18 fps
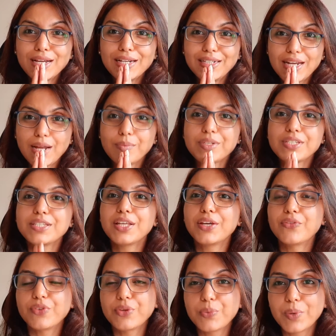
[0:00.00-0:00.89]
Namaste
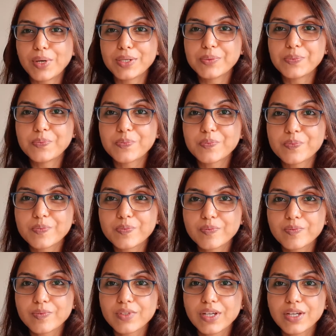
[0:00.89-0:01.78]
everyone.
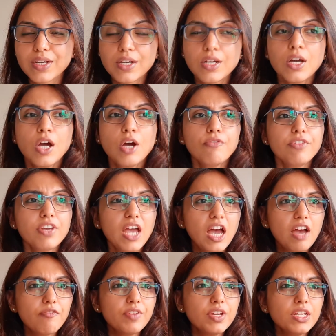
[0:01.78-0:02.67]
We
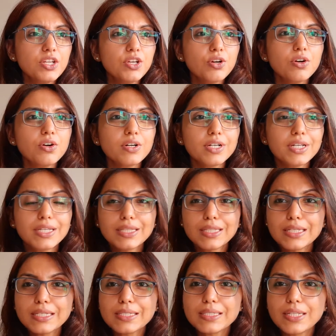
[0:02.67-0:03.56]
have been hearing
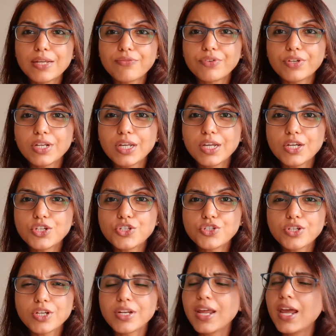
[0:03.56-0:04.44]
this
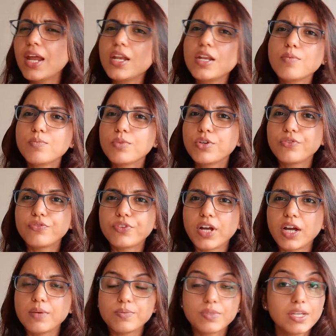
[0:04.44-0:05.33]
definition a number of
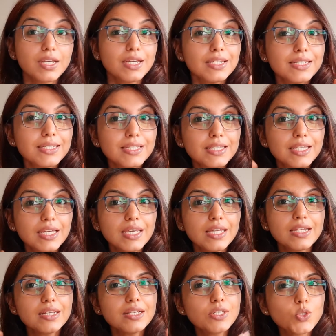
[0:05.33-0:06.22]
times.
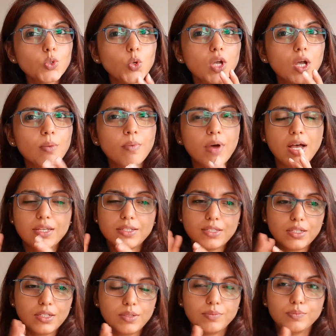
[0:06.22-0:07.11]
Sthira Sukham
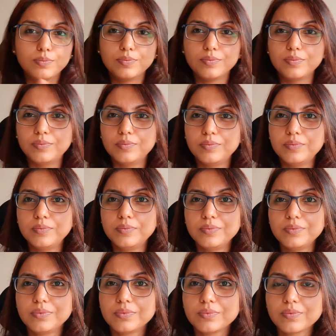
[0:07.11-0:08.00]
Asanam.
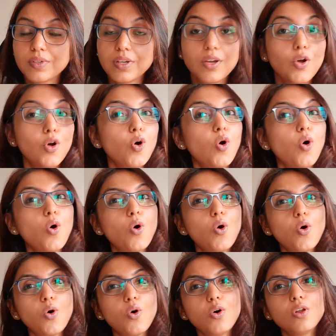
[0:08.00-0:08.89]

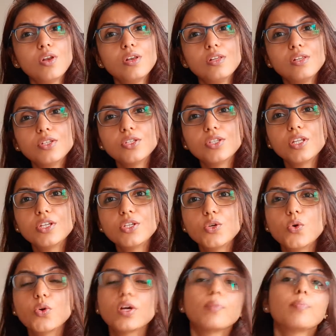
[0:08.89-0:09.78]
All the
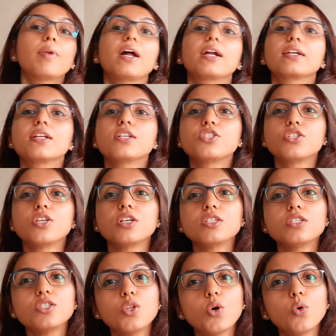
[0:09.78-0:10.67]
yoga
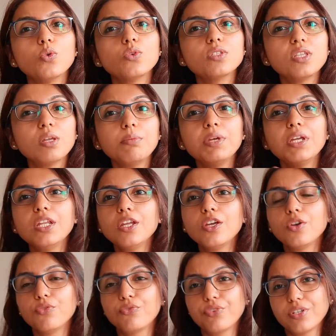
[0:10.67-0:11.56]
practitioners knows the meaning
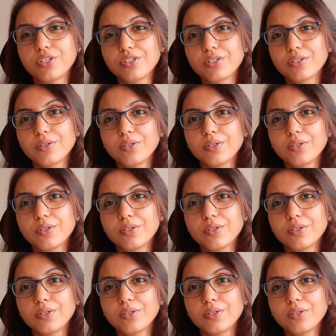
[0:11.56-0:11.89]
of it.